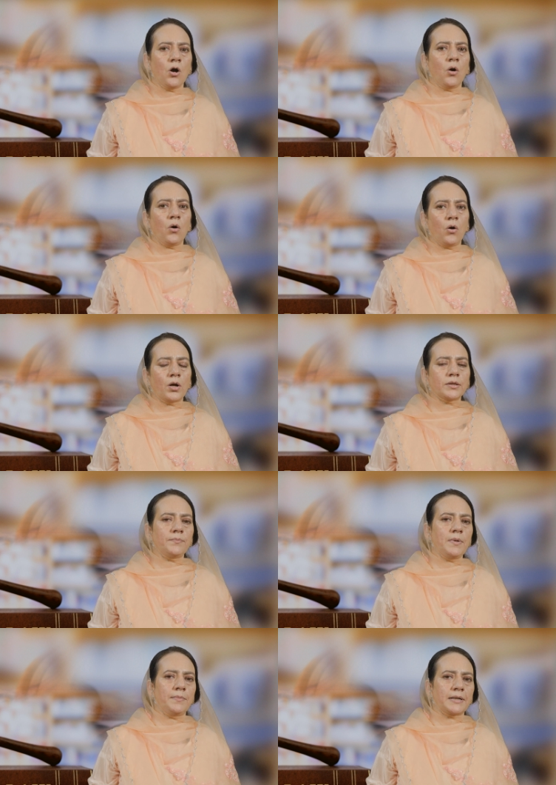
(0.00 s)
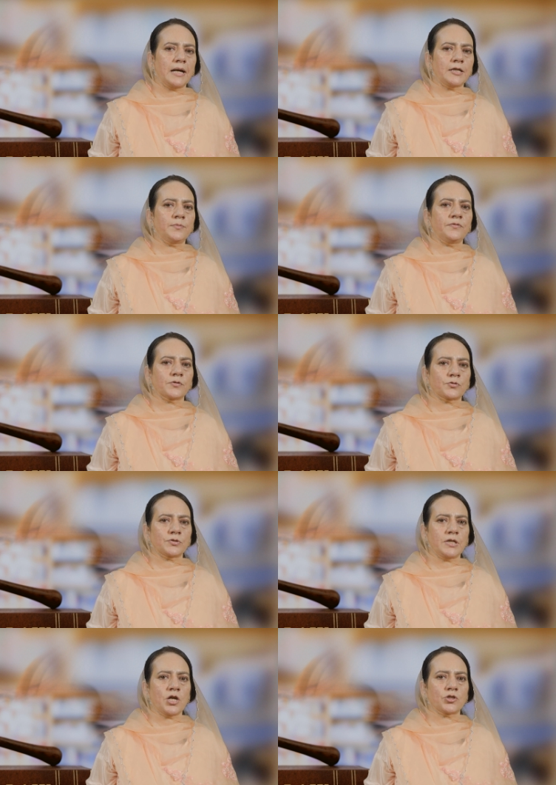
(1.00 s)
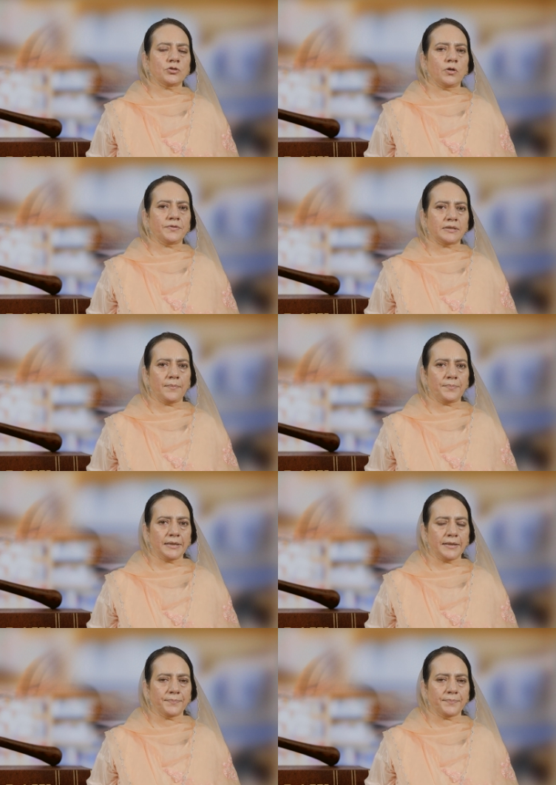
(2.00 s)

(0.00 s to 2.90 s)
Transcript: or the Memorandum of Association of the company.